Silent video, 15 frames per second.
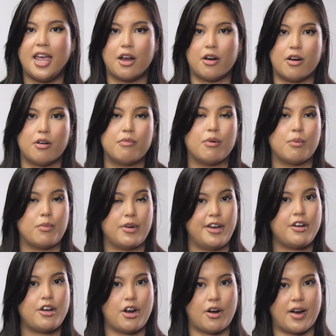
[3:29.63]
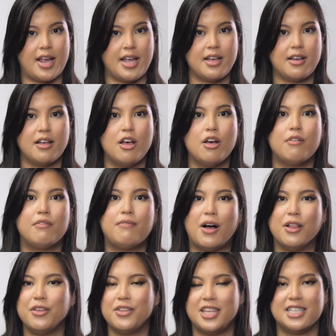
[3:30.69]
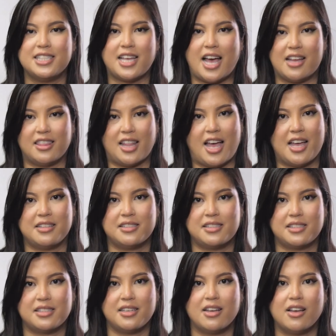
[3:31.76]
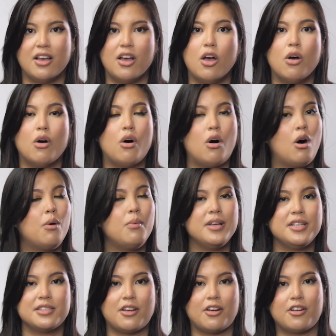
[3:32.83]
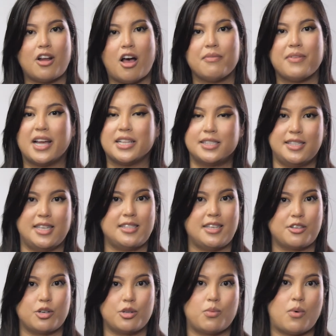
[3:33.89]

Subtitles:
error from reoccurring, follow these guidelines. Always start off at 600